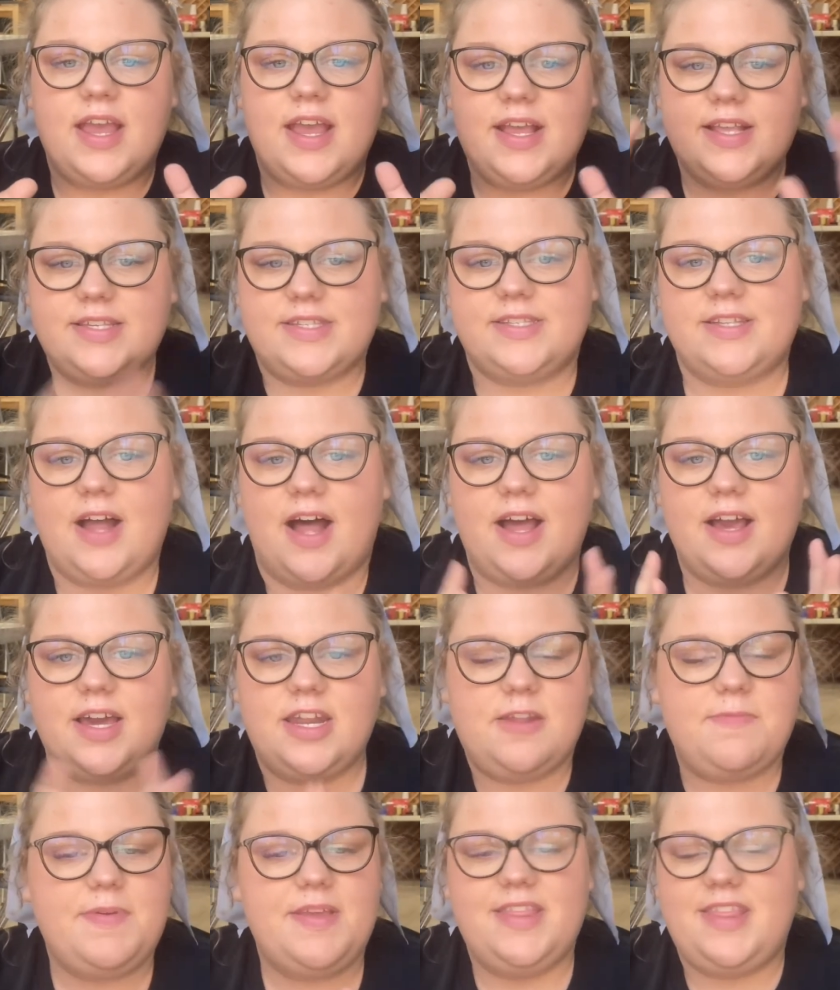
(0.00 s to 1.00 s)
is not
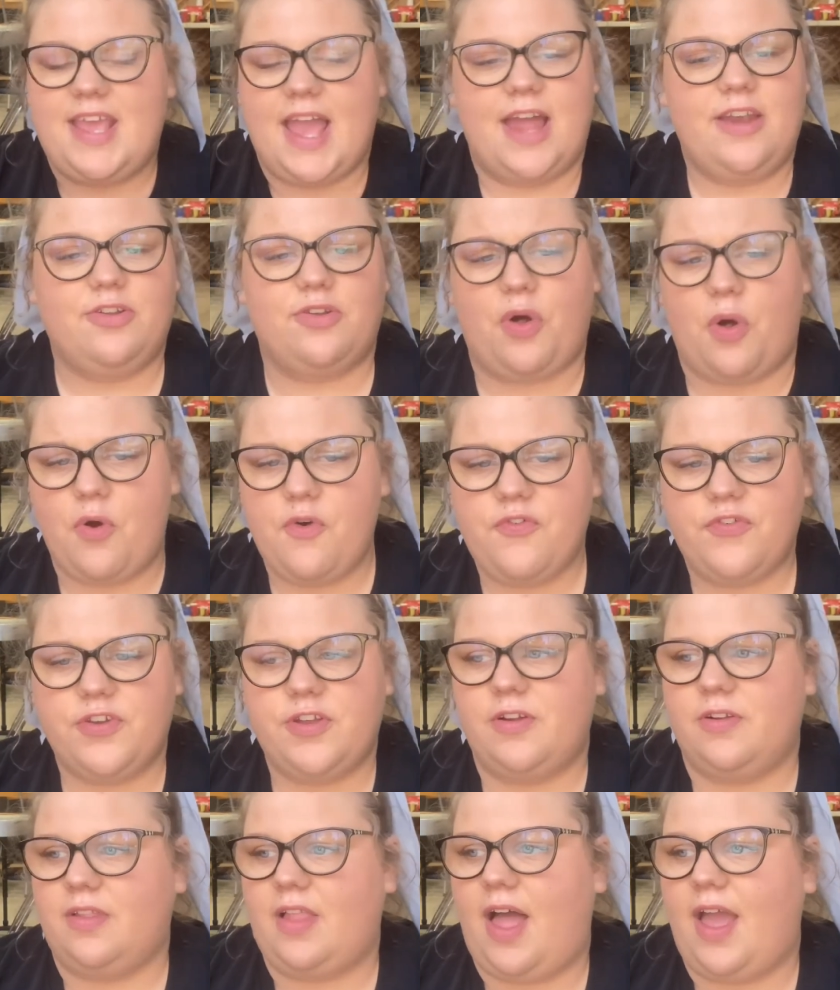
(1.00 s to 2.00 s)
going to be the end goal for
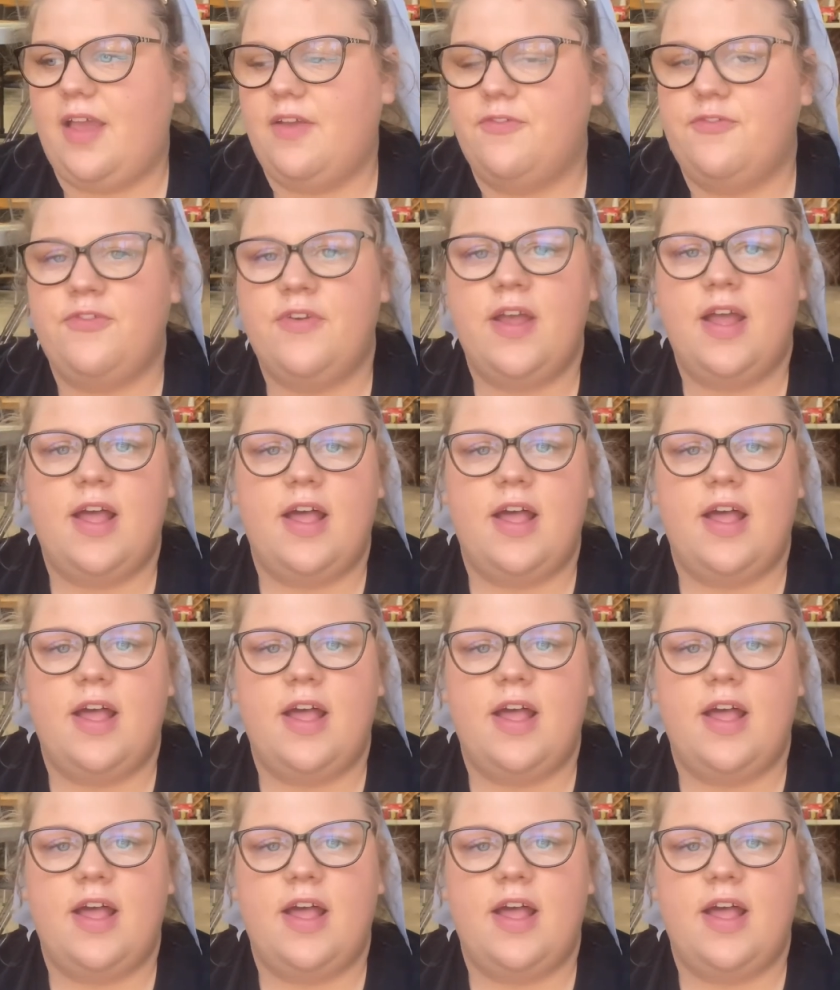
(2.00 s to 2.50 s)
your life.